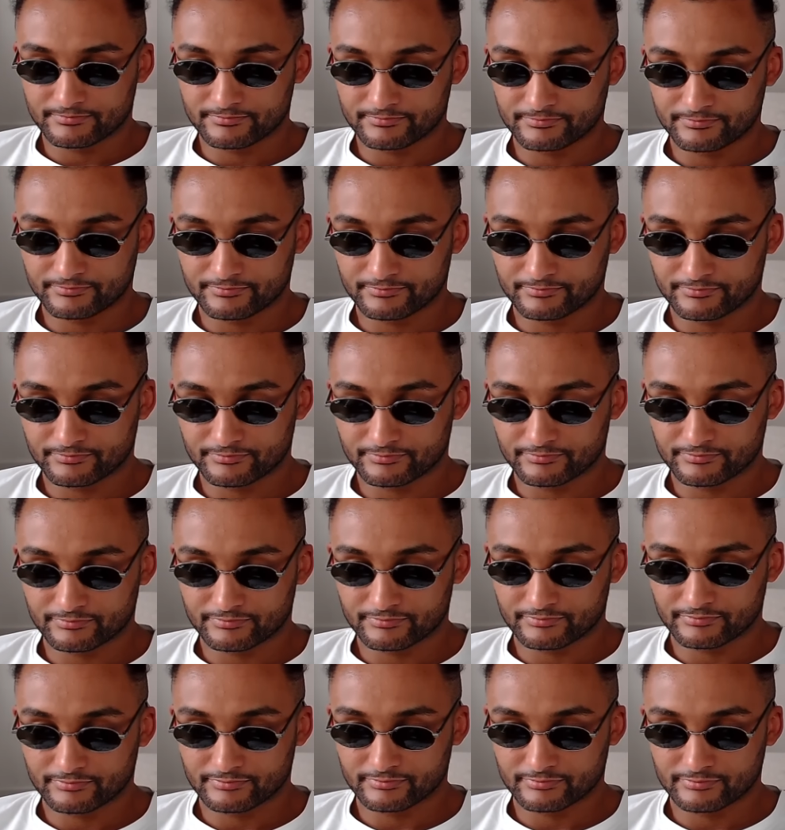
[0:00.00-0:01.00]

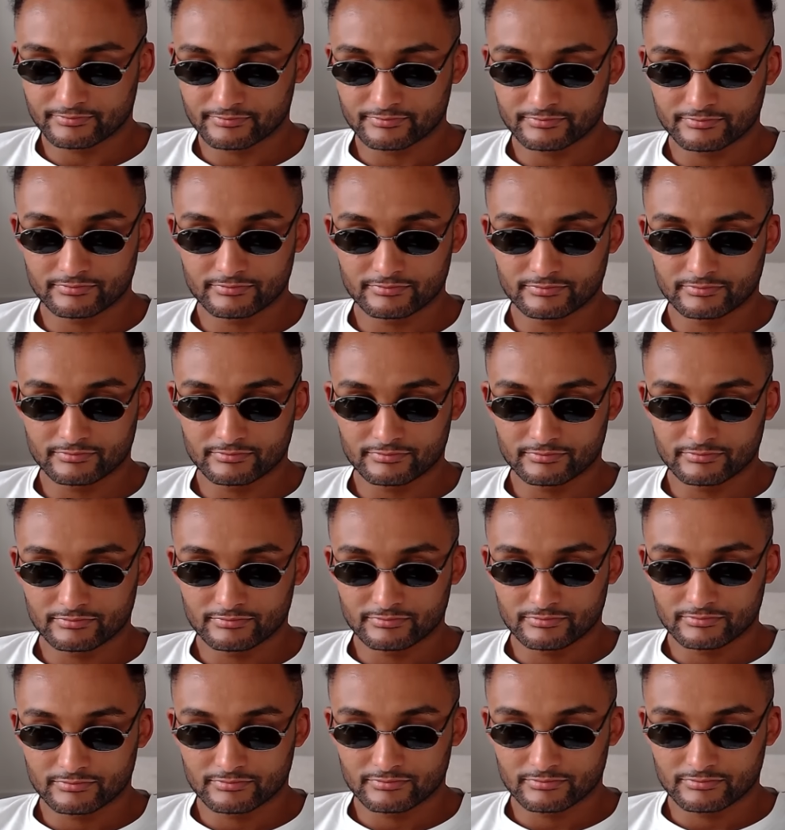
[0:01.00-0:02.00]

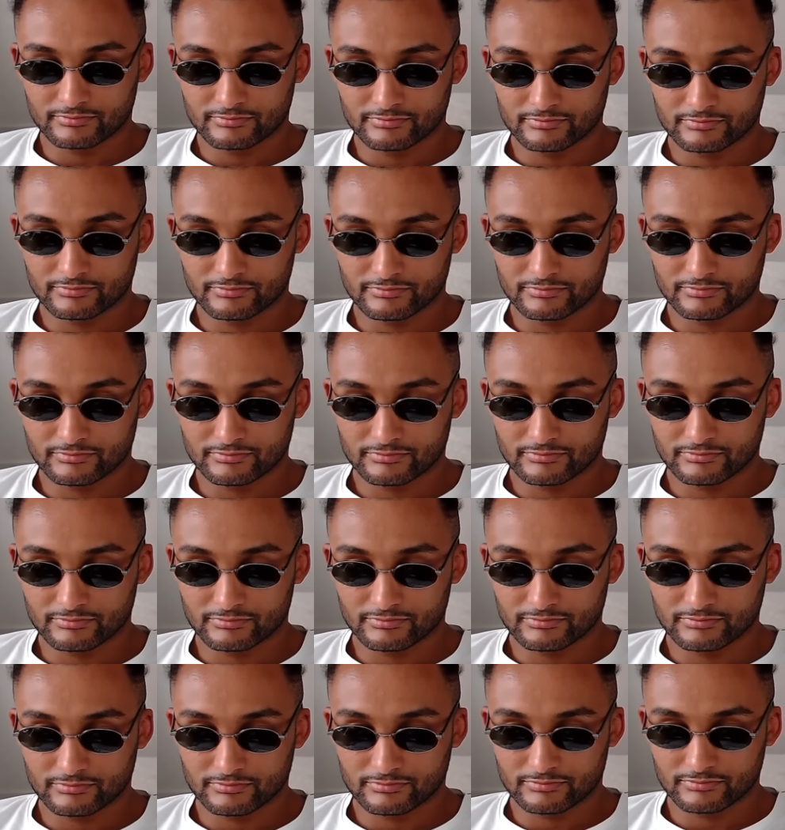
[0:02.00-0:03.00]

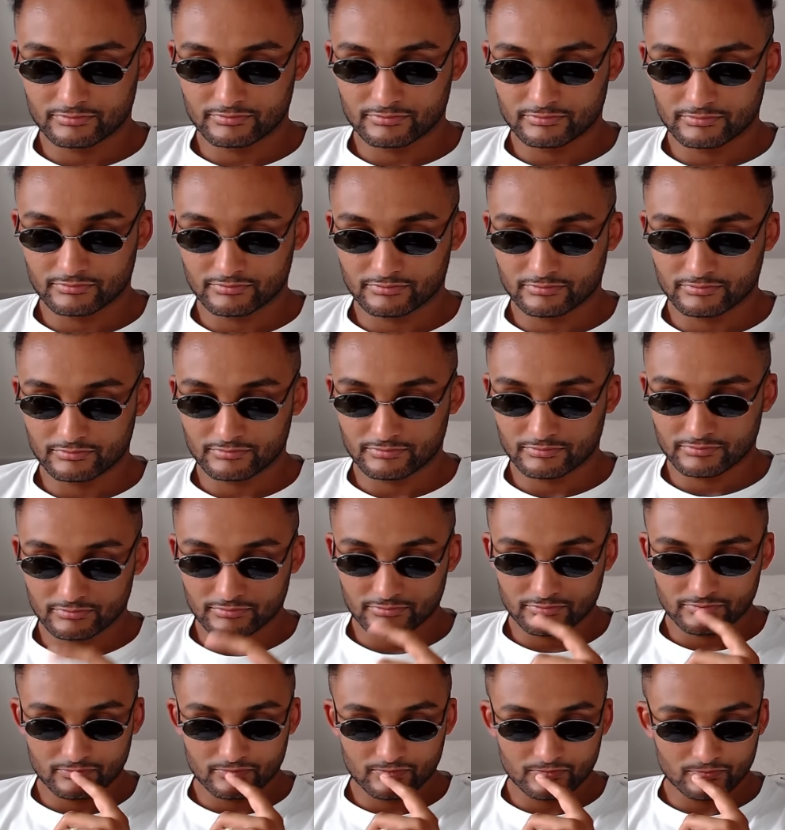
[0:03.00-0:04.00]

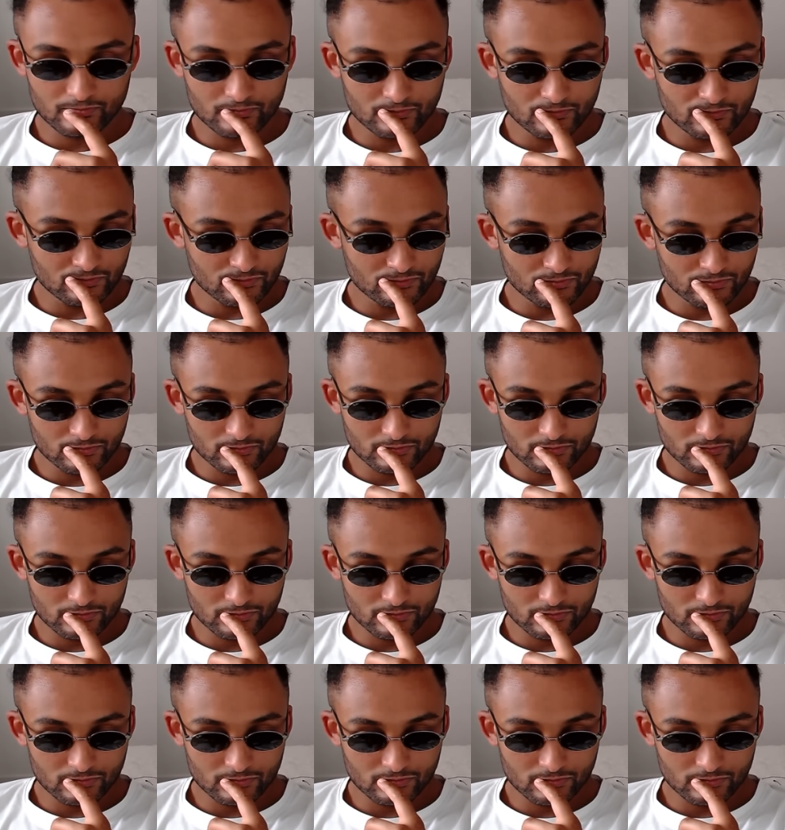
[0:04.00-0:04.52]
Nobody speaks.